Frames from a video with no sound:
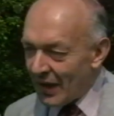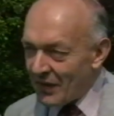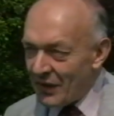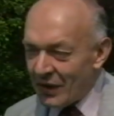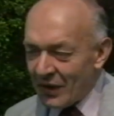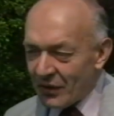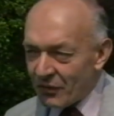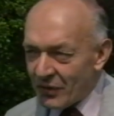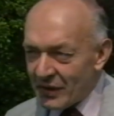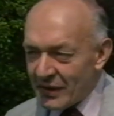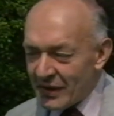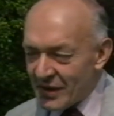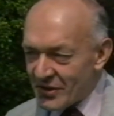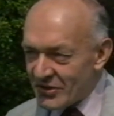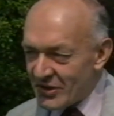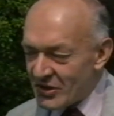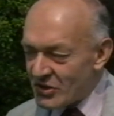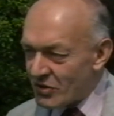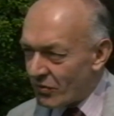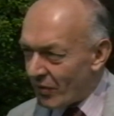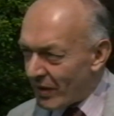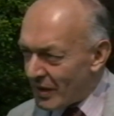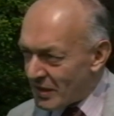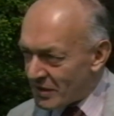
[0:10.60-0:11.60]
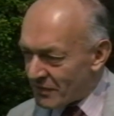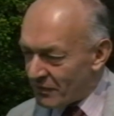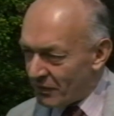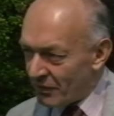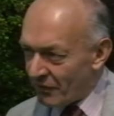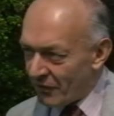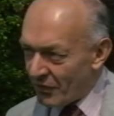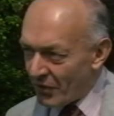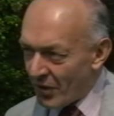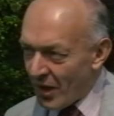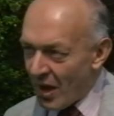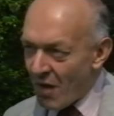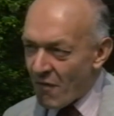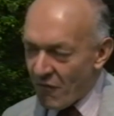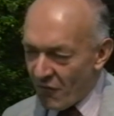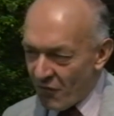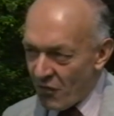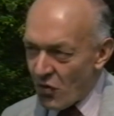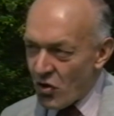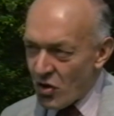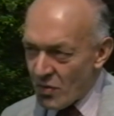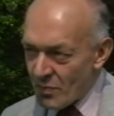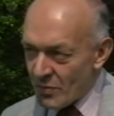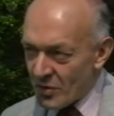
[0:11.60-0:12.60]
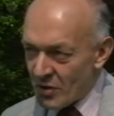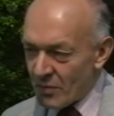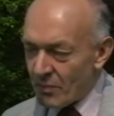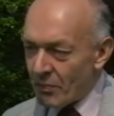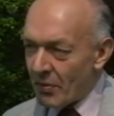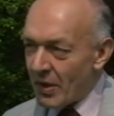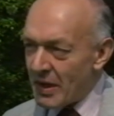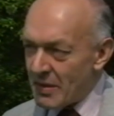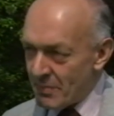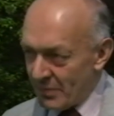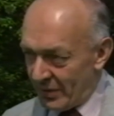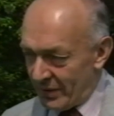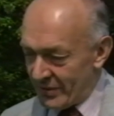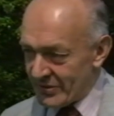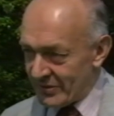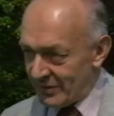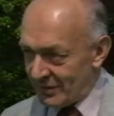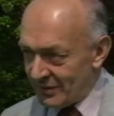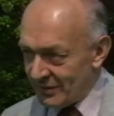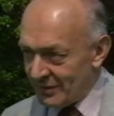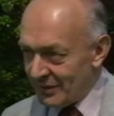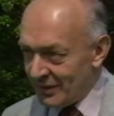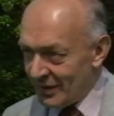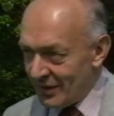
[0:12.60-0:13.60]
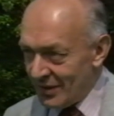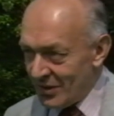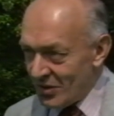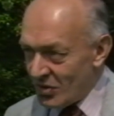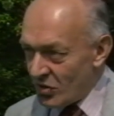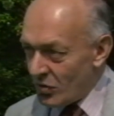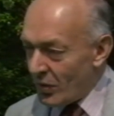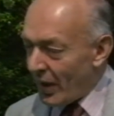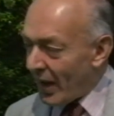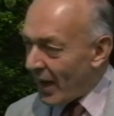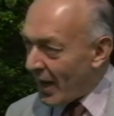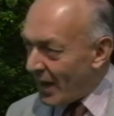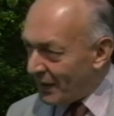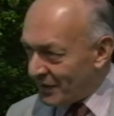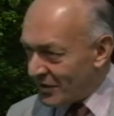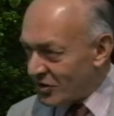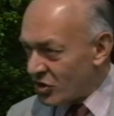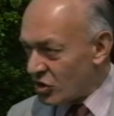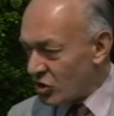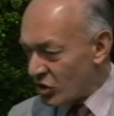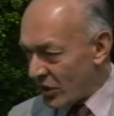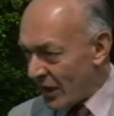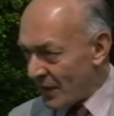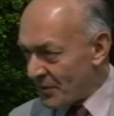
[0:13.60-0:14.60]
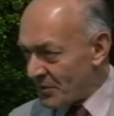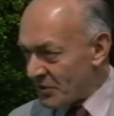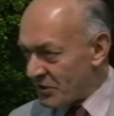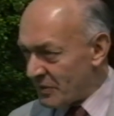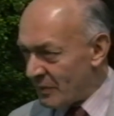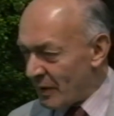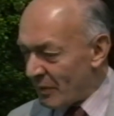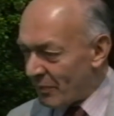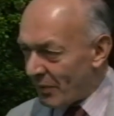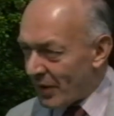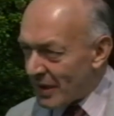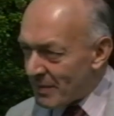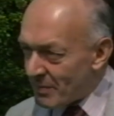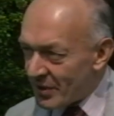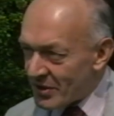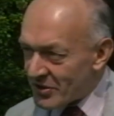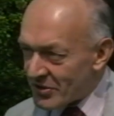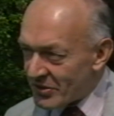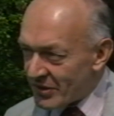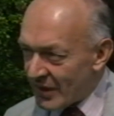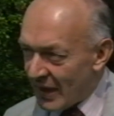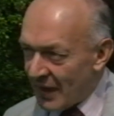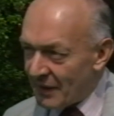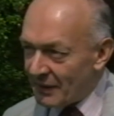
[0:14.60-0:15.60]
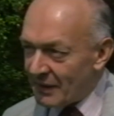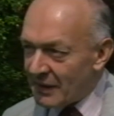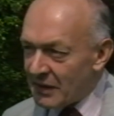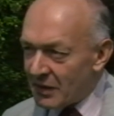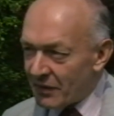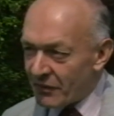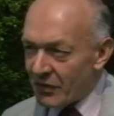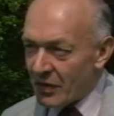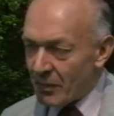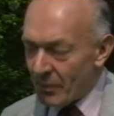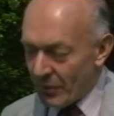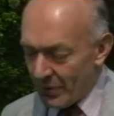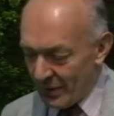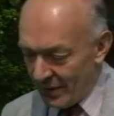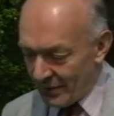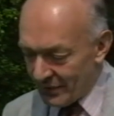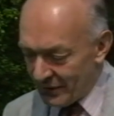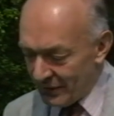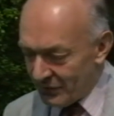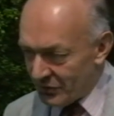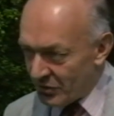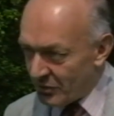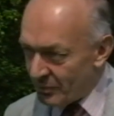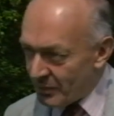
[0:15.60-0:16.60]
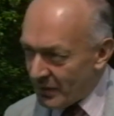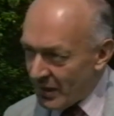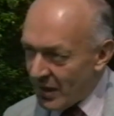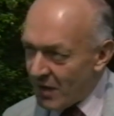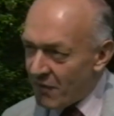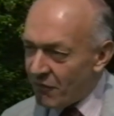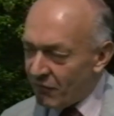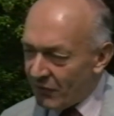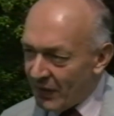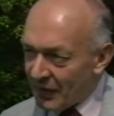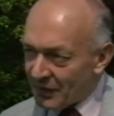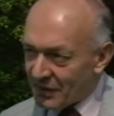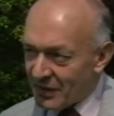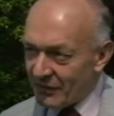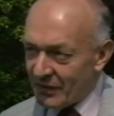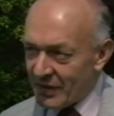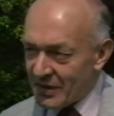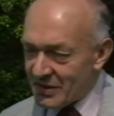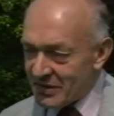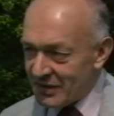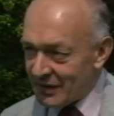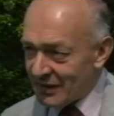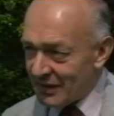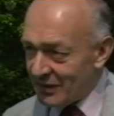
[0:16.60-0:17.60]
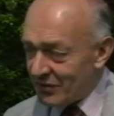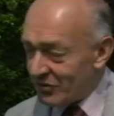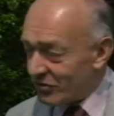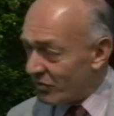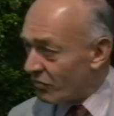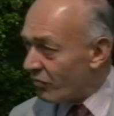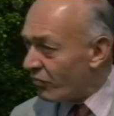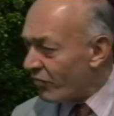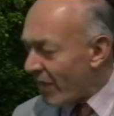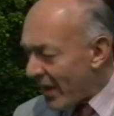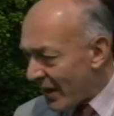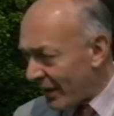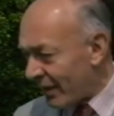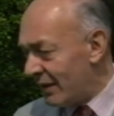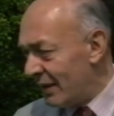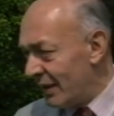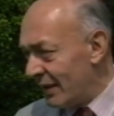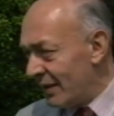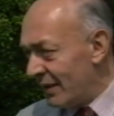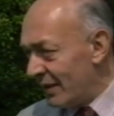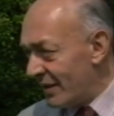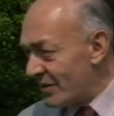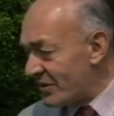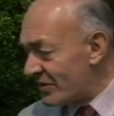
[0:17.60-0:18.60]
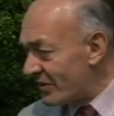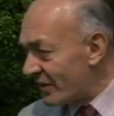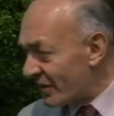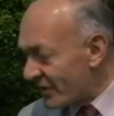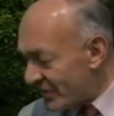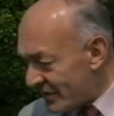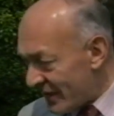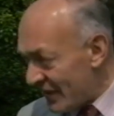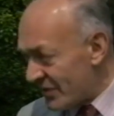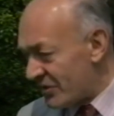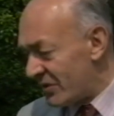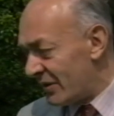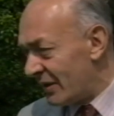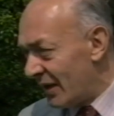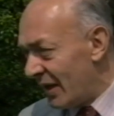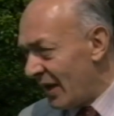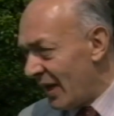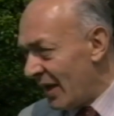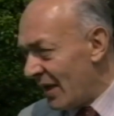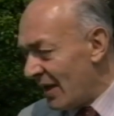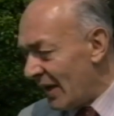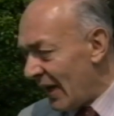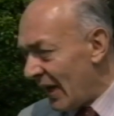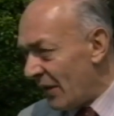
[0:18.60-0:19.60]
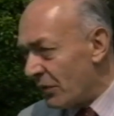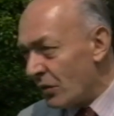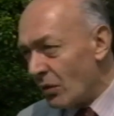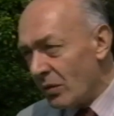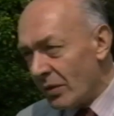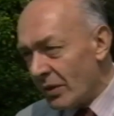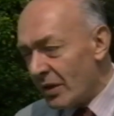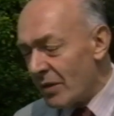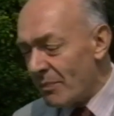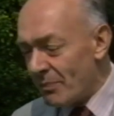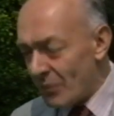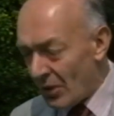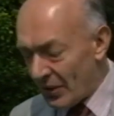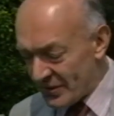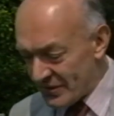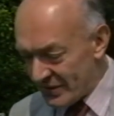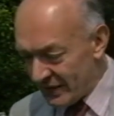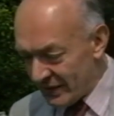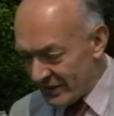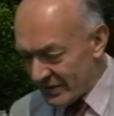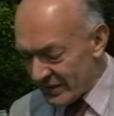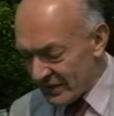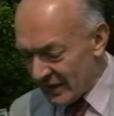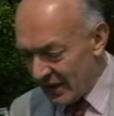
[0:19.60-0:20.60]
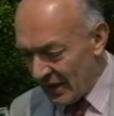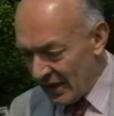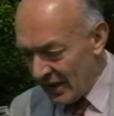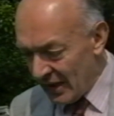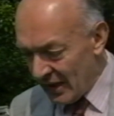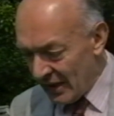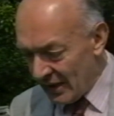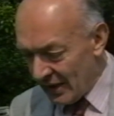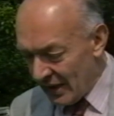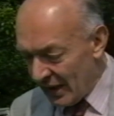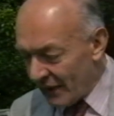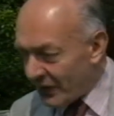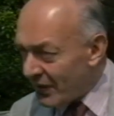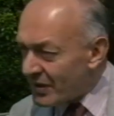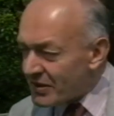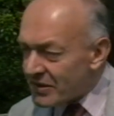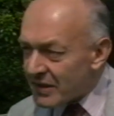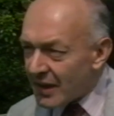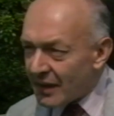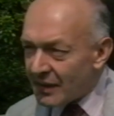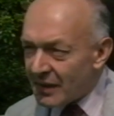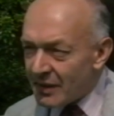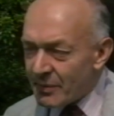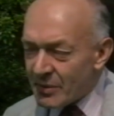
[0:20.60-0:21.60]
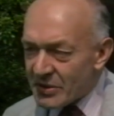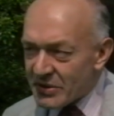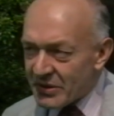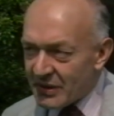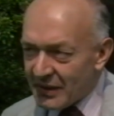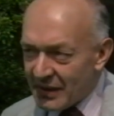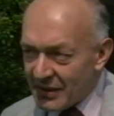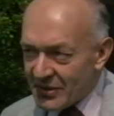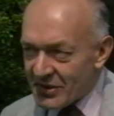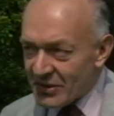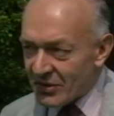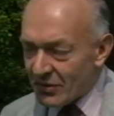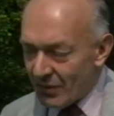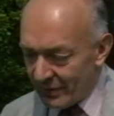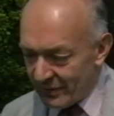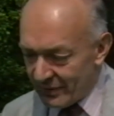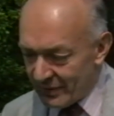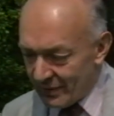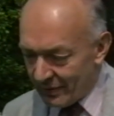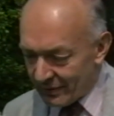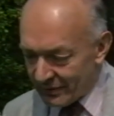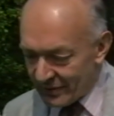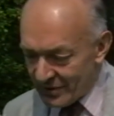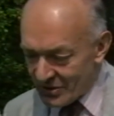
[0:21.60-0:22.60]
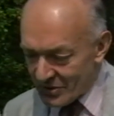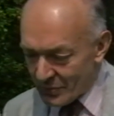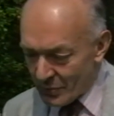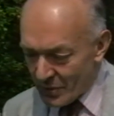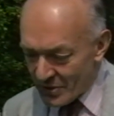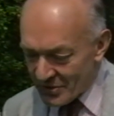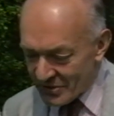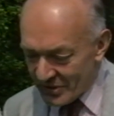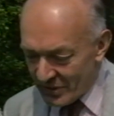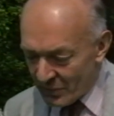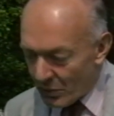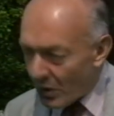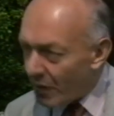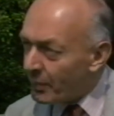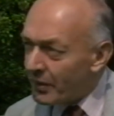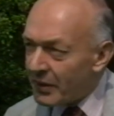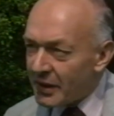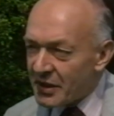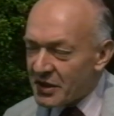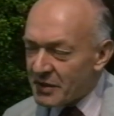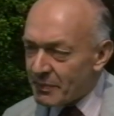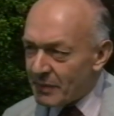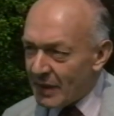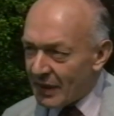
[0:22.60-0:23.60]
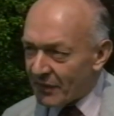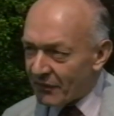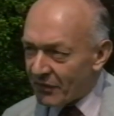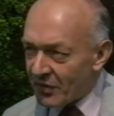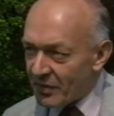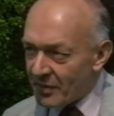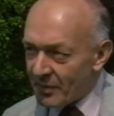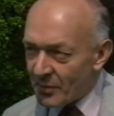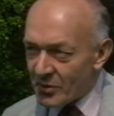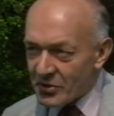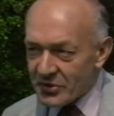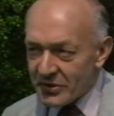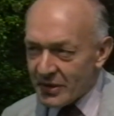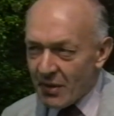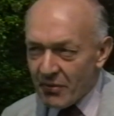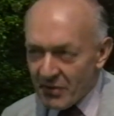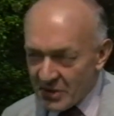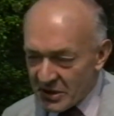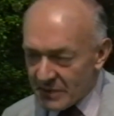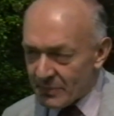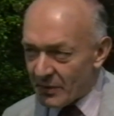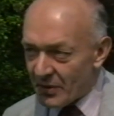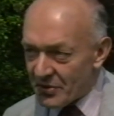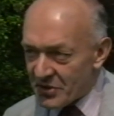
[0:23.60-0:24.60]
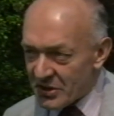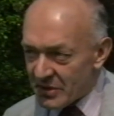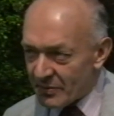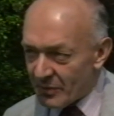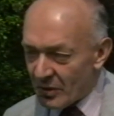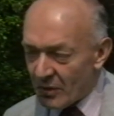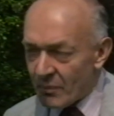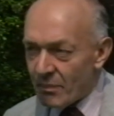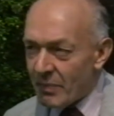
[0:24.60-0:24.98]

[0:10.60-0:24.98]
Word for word: I think it really is disgraceful for a former Prime Minister who had his chance to be Prime Minister and leader of the party to be effectively seeking to wreck his successor and all her policies. I think, sadly, Mr Heath's conduct is worse than what we'd expect from the most irresponsible